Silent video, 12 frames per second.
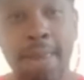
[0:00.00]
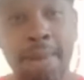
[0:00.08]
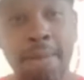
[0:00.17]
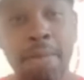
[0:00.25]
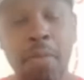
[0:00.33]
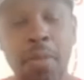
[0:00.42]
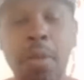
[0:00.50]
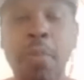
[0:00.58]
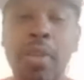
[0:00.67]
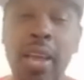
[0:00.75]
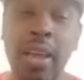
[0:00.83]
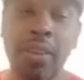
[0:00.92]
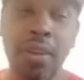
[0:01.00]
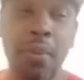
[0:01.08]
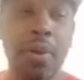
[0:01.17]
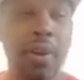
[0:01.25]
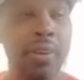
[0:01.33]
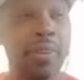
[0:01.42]
Mm. Let me tell y'all
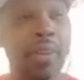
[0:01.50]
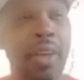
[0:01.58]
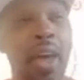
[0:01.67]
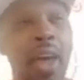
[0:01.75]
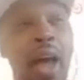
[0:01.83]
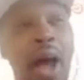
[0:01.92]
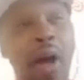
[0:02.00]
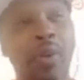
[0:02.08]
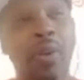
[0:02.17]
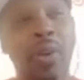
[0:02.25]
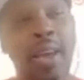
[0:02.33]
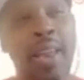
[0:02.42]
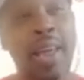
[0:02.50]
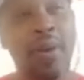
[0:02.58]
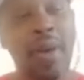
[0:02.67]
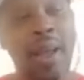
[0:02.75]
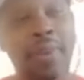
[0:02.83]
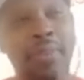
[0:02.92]
something. Look, I was looking at it,
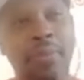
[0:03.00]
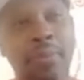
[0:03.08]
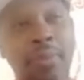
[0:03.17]
right?